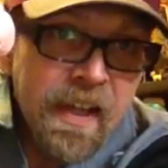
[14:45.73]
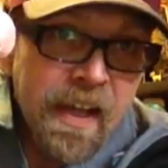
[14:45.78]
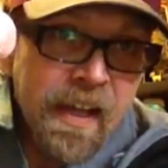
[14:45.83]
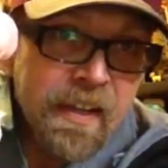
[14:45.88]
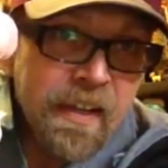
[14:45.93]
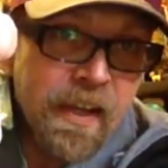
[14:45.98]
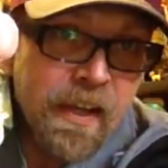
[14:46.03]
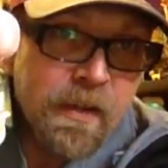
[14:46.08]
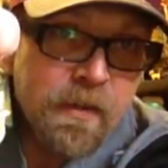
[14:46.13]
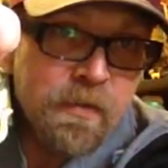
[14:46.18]
I
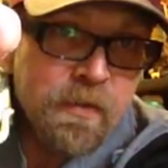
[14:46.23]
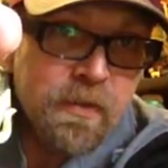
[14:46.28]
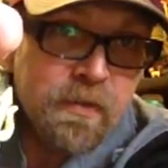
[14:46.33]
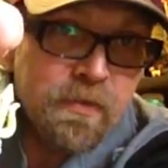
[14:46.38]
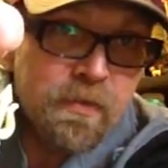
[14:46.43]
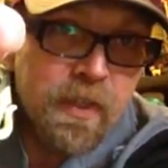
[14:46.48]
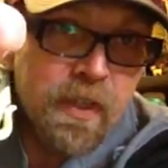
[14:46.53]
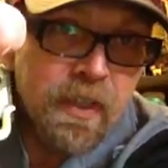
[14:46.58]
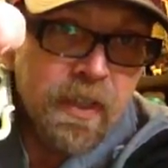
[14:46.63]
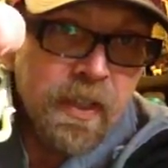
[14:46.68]
thought he was
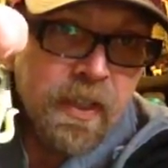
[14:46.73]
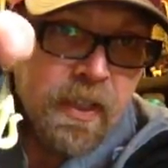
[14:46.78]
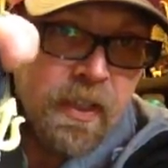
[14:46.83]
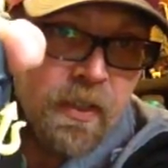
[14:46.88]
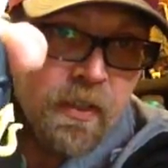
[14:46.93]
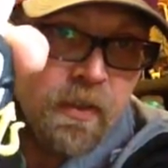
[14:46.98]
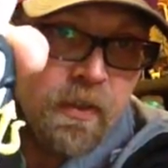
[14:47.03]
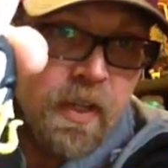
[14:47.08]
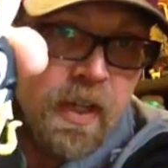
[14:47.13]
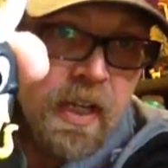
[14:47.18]
really
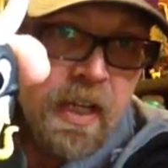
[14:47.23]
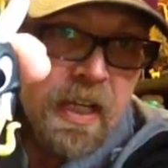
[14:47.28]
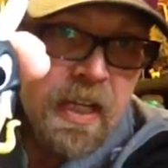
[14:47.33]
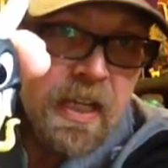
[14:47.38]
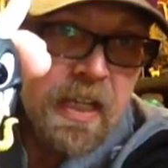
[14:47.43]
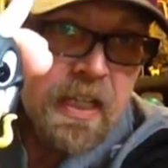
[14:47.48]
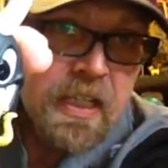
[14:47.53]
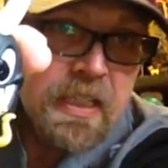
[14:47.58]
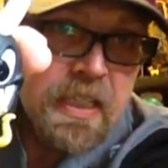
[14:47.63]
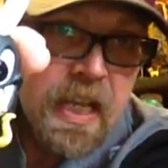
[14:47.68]
cute.
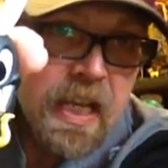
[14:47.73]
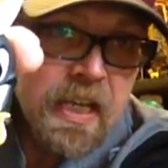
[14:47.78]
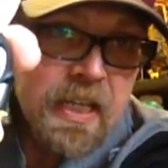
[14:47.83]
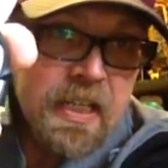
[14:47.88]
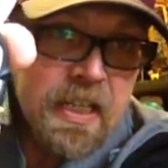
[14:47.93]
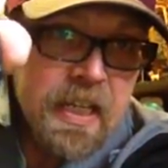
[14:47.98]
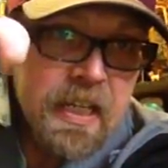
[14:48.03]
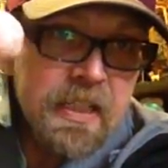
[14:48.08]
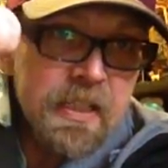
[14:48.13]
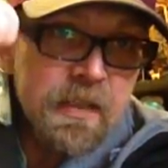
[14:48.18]
His head
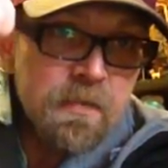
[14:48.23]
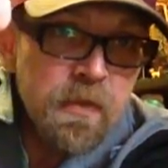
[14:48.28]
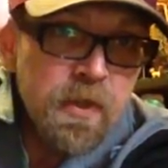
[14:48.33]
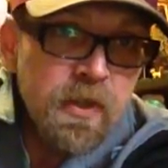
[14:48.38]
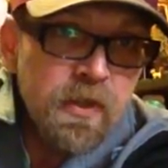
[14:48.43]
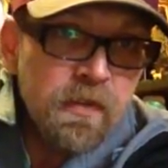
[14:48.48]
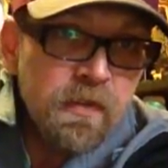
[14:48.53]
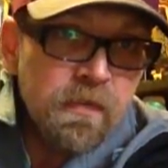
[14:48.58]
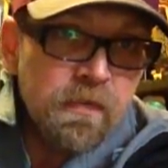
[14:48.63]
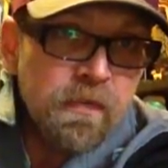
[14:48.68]
does
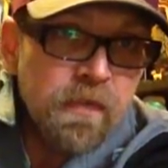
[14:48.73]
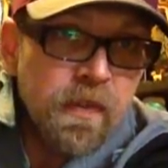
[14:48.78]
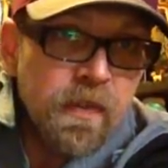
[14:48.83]
move,